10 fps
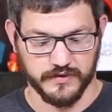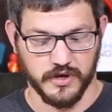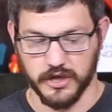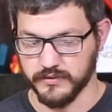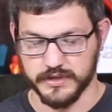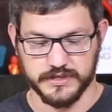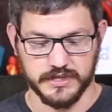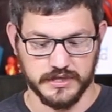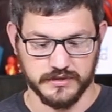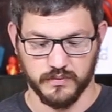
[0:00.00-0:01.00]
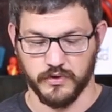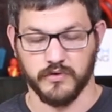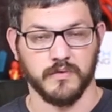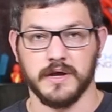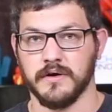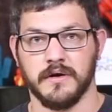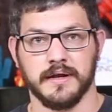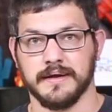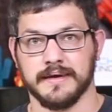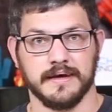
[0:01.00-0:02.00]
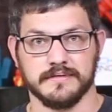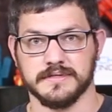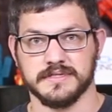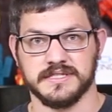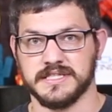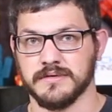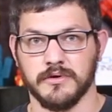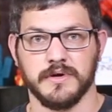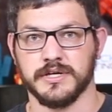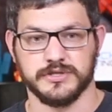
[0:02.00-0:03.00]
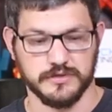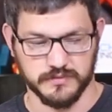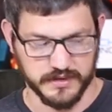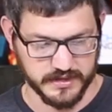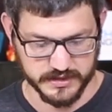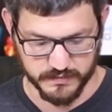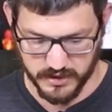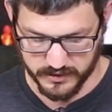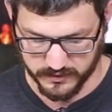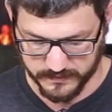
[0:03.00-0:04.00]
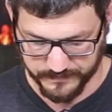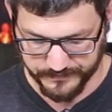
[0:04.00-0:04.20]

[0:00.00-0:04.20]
tolerances were great on it. Again, zero issues with this model.